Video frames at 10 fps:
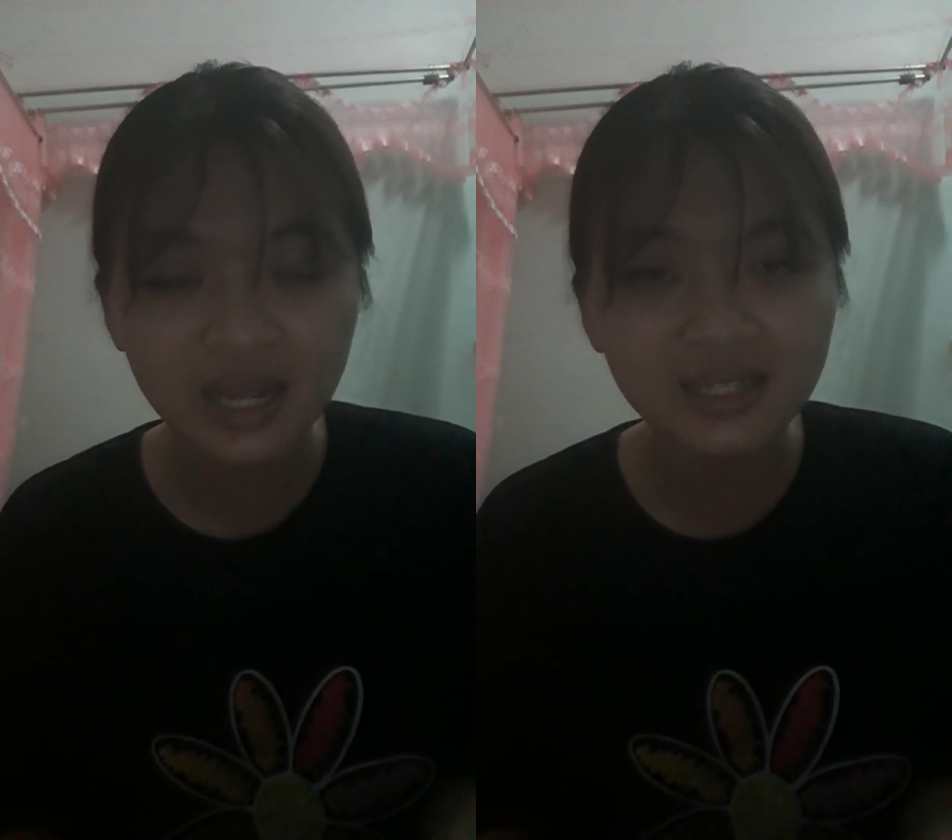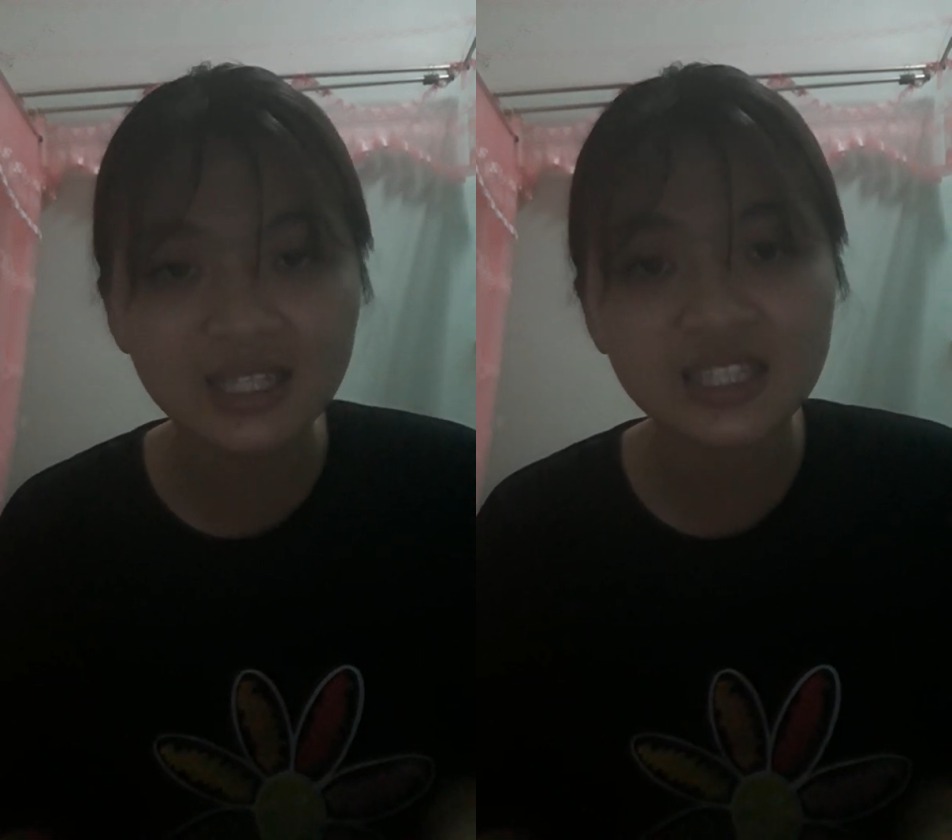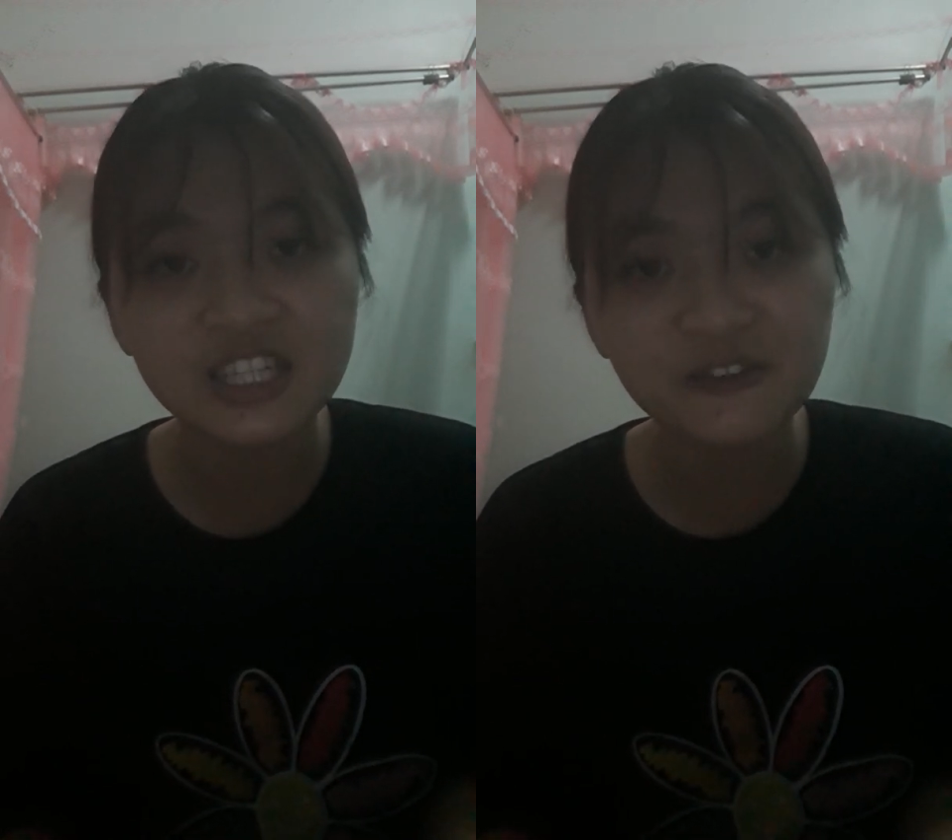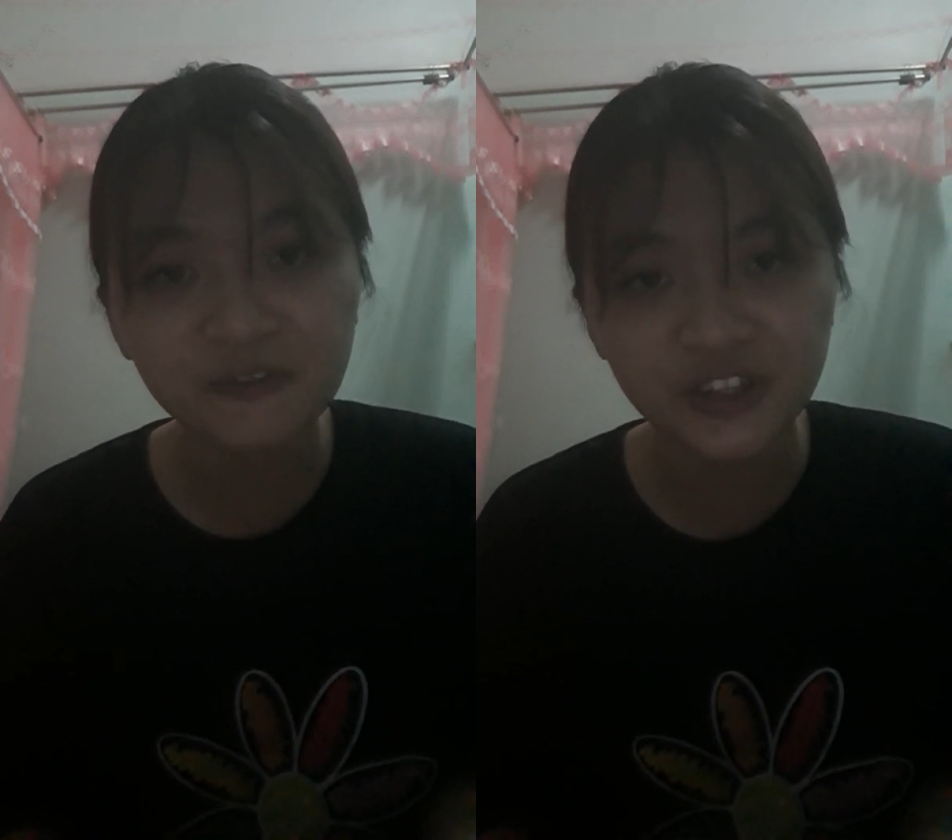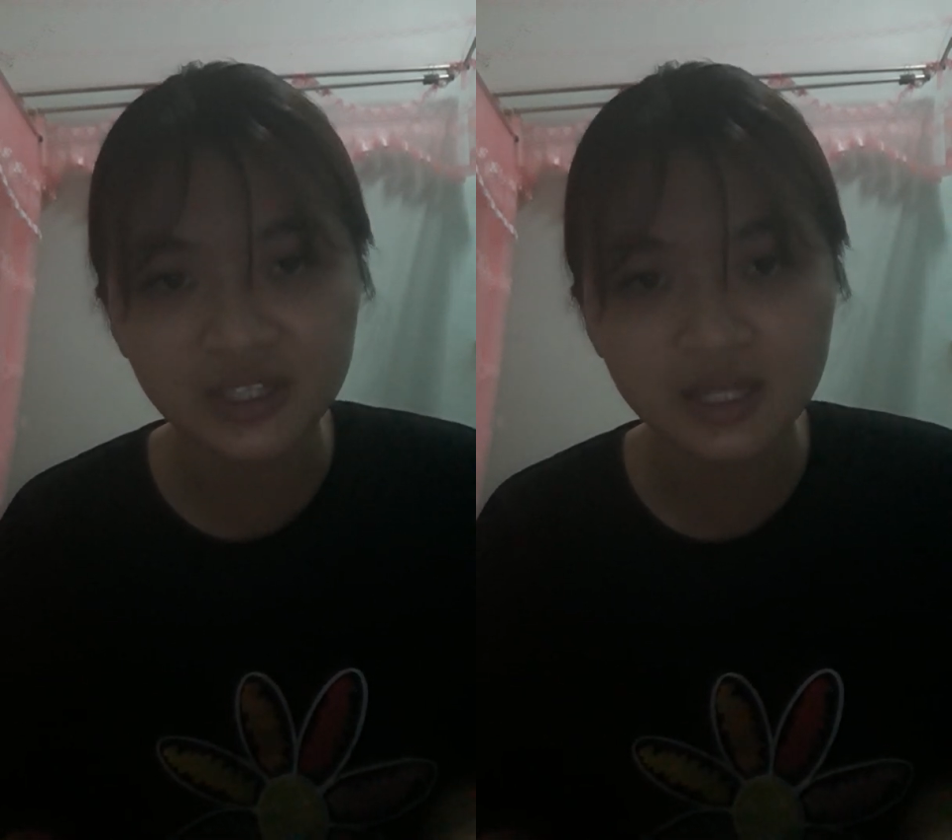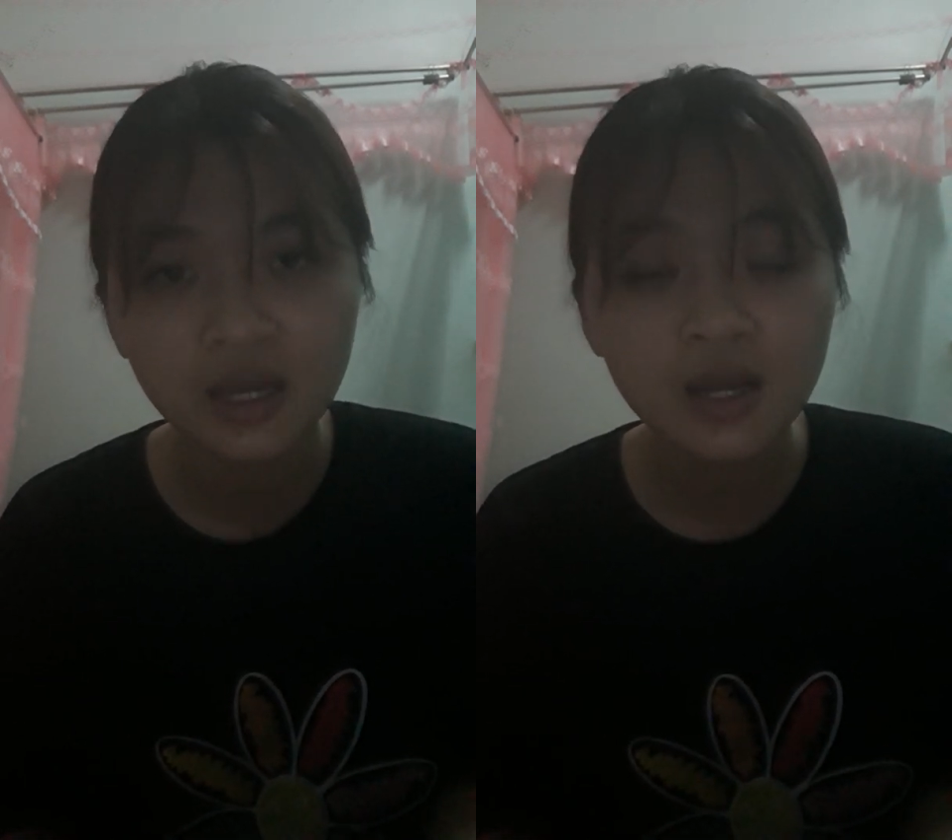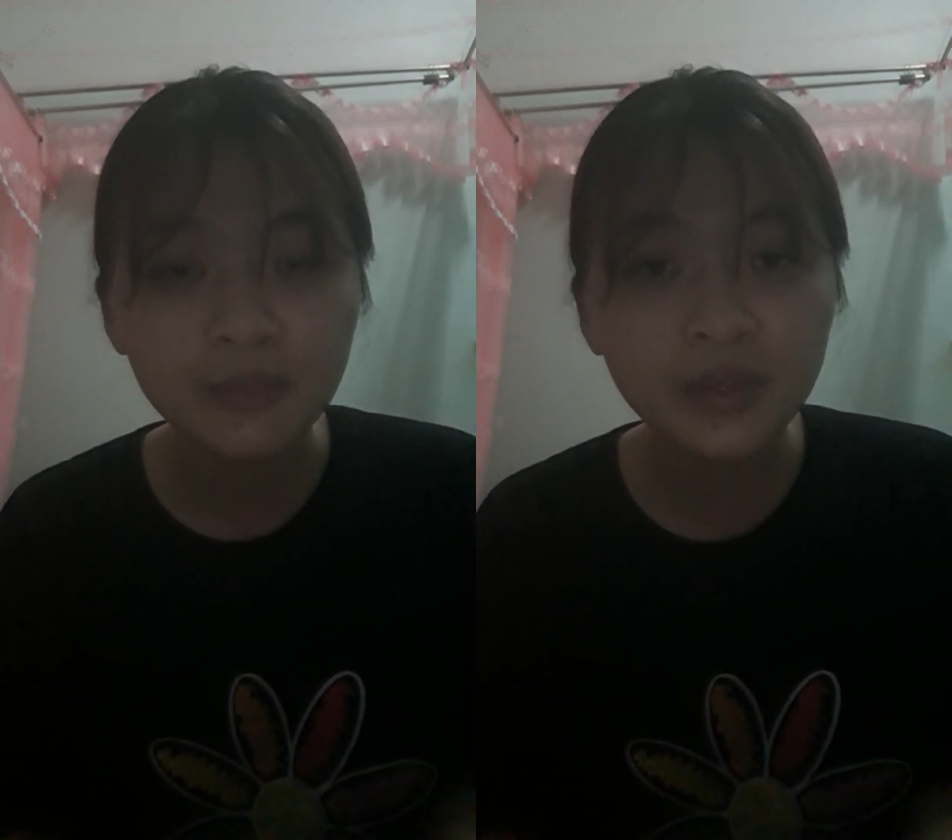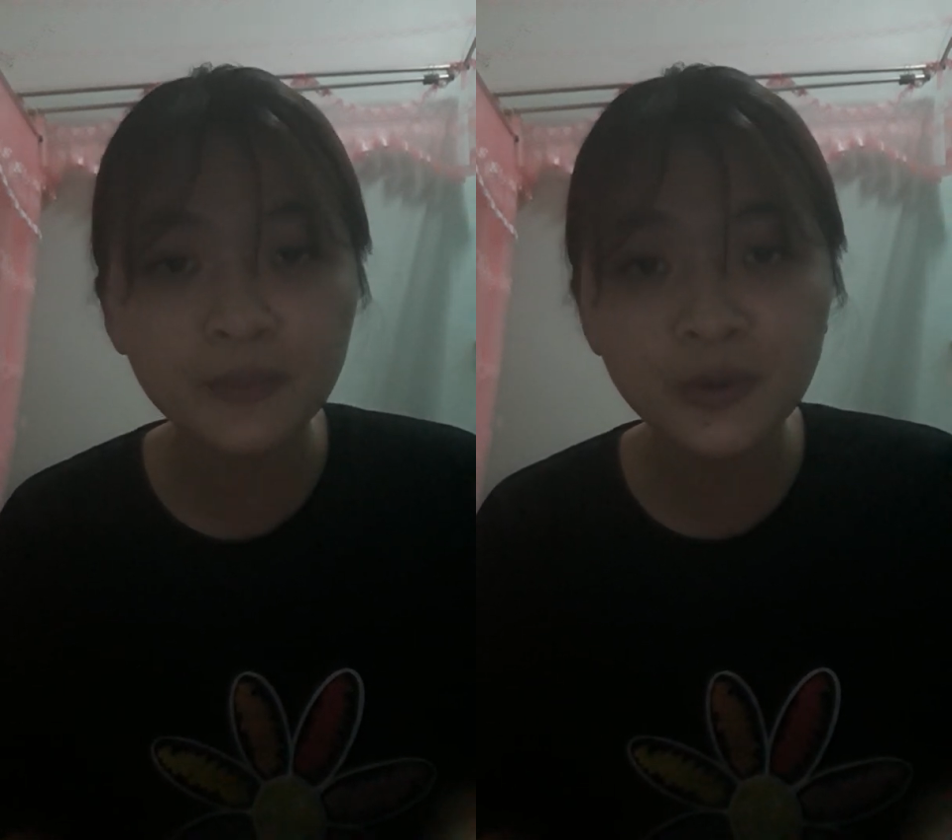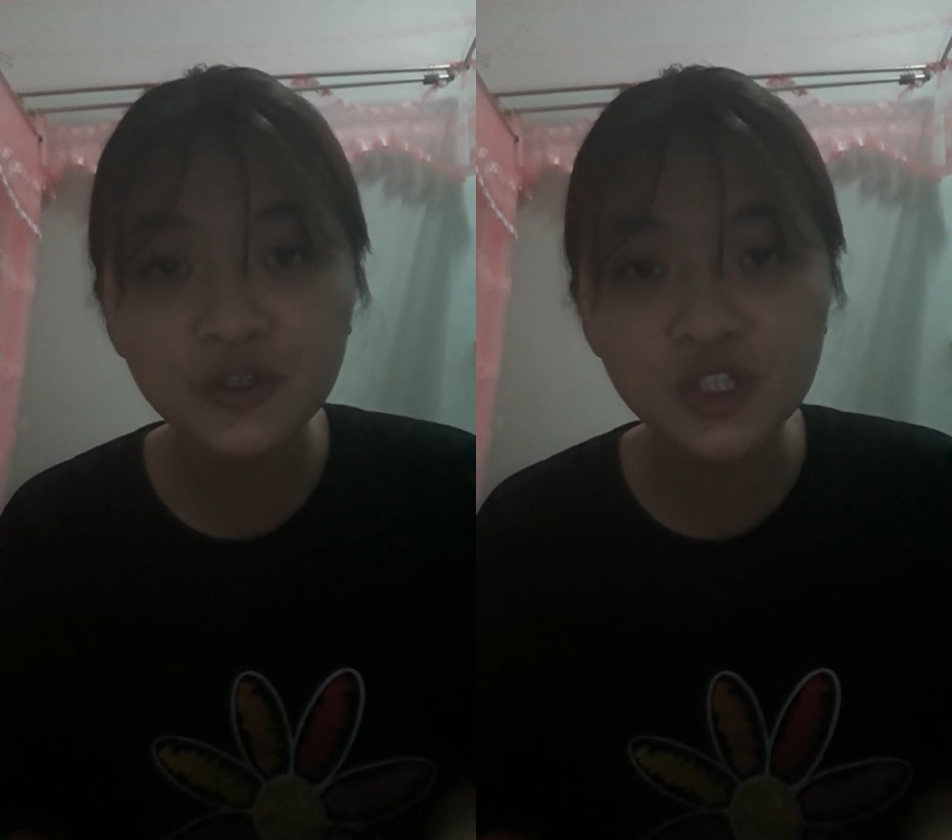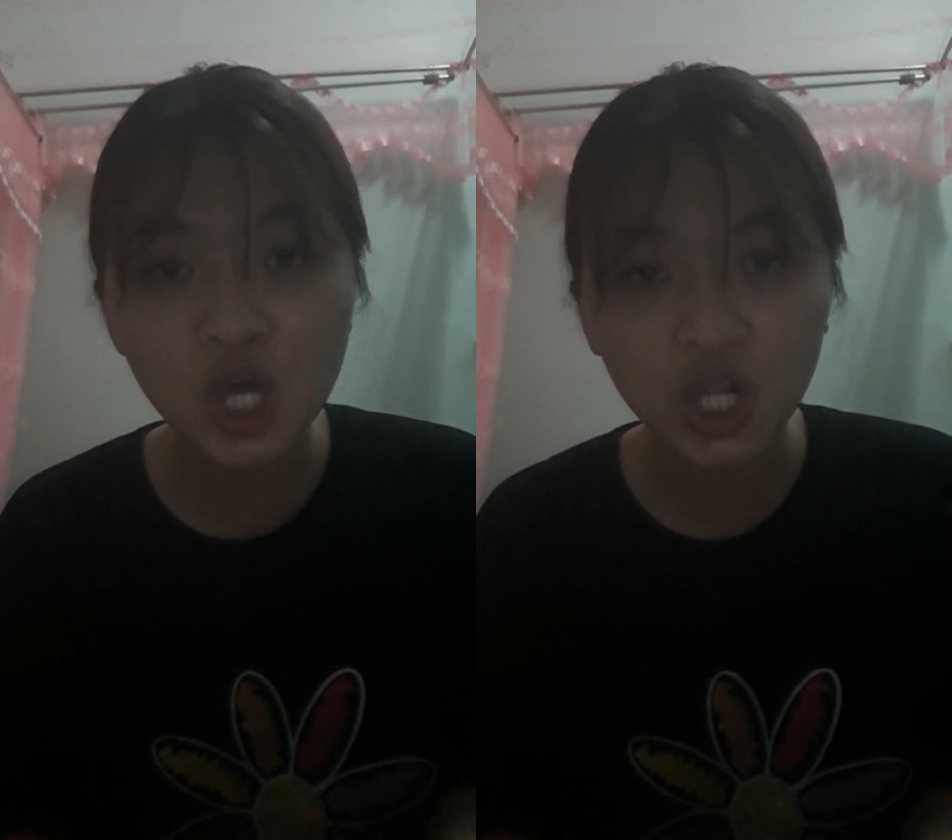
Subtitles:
and did different. Baboons